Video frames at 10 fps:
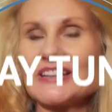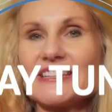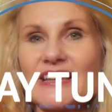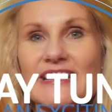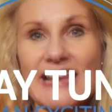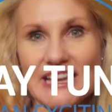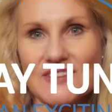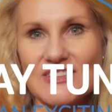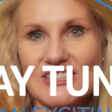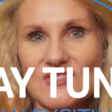until the end
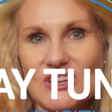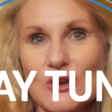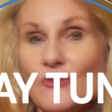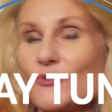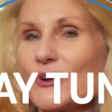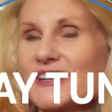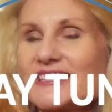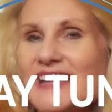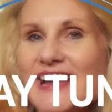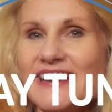of this video for an
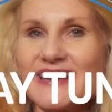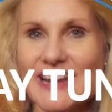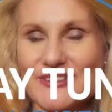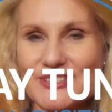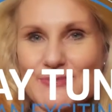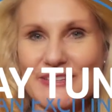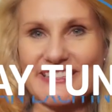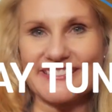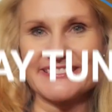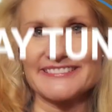exciting
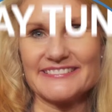announcement.